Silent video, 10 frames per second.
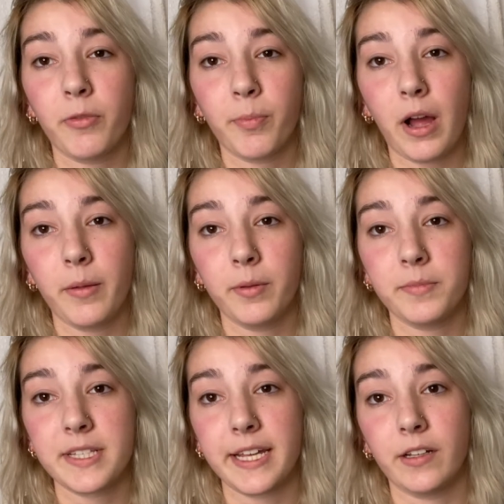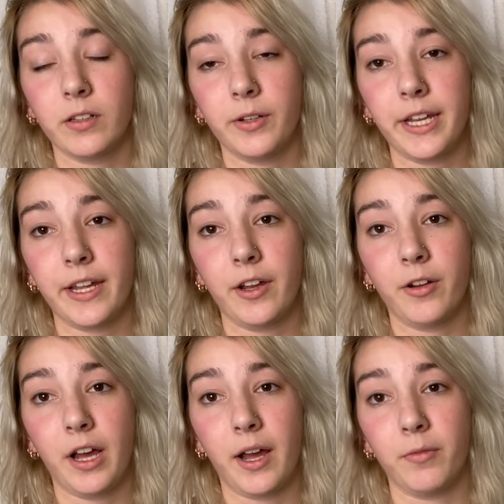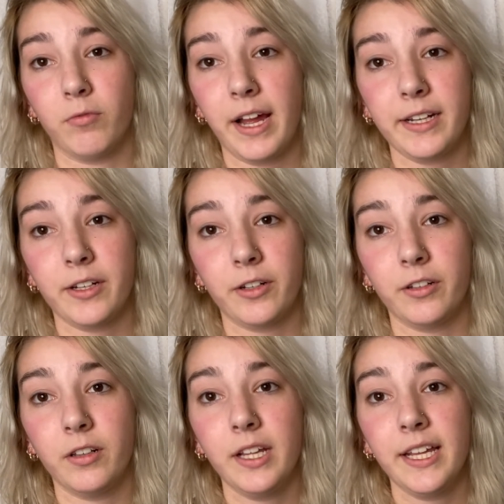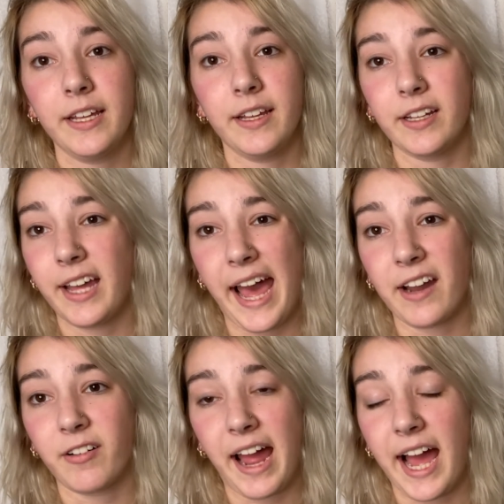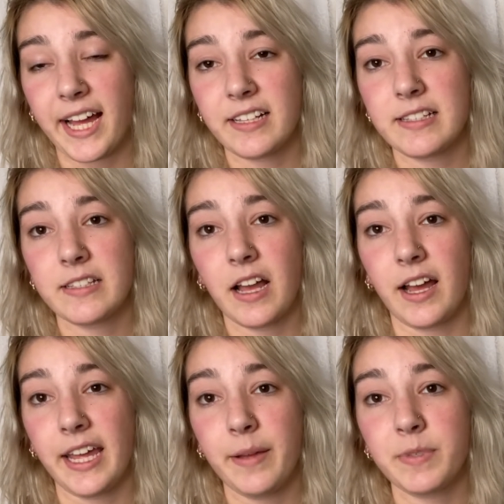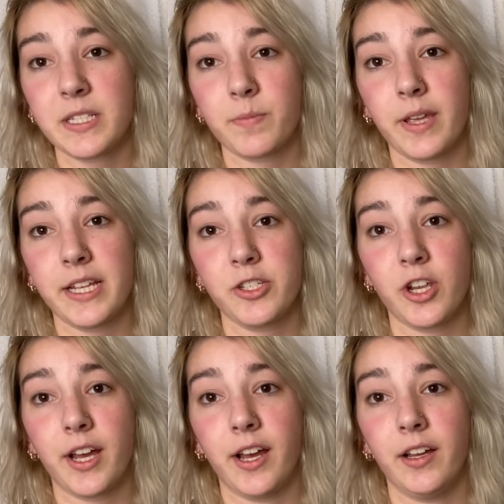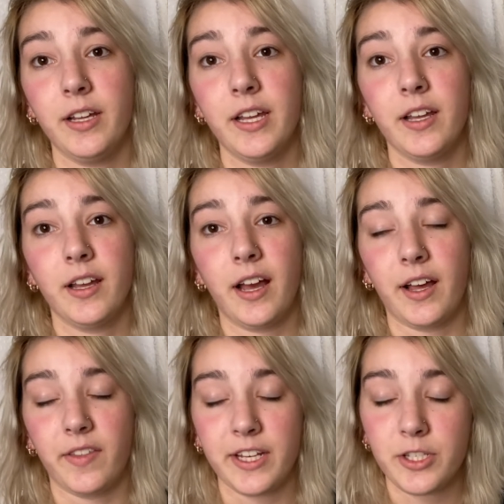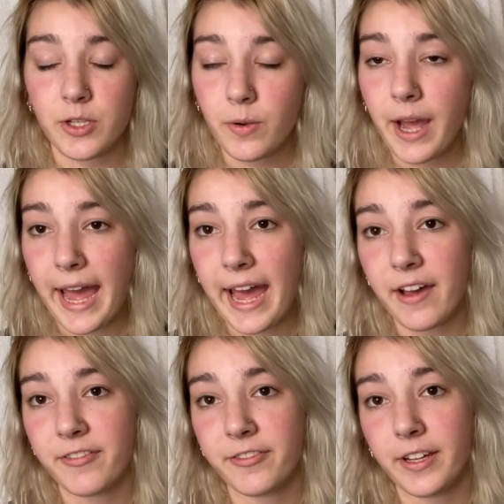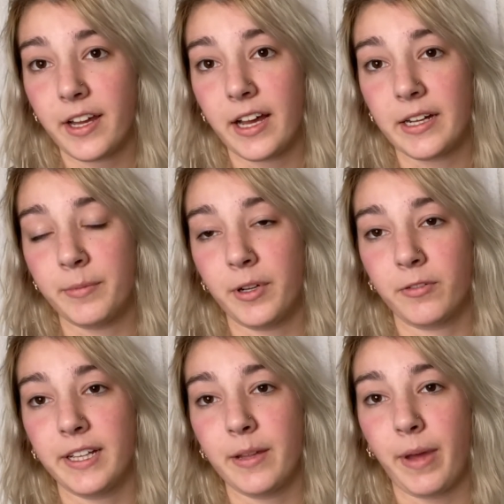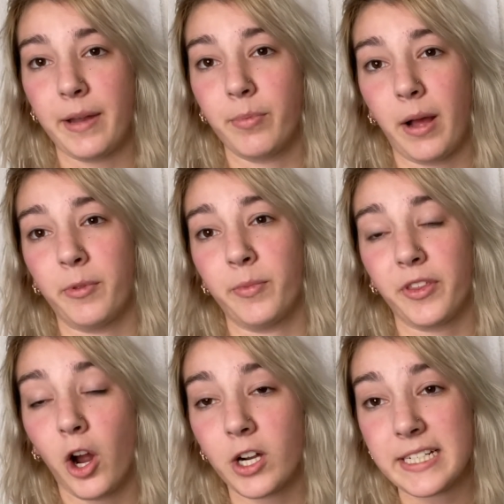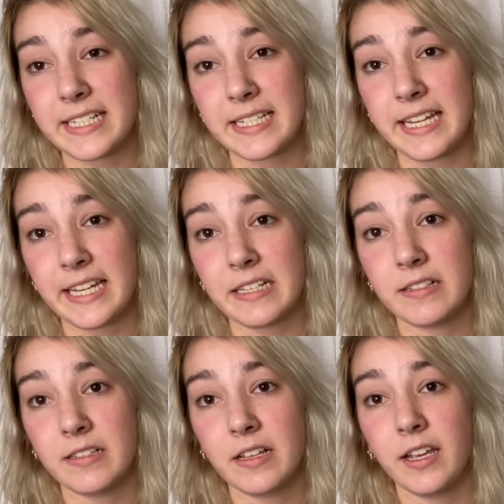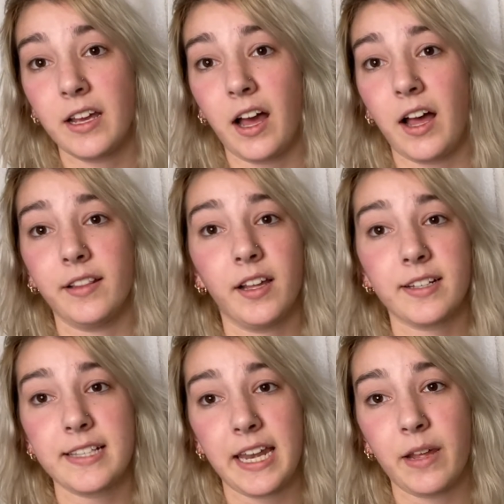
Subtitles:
problems, including retinal, cataracts, hip dysplasia. They do have a really bad problem with heart disease, luxating